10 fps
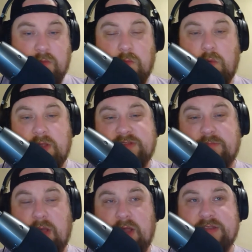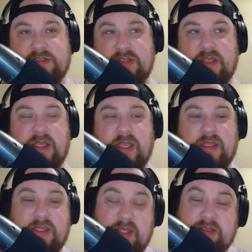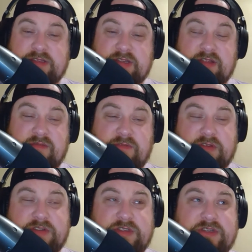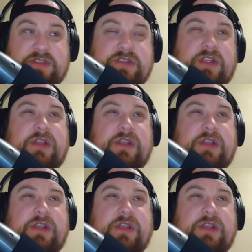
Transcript: Moxley and Kingston versus,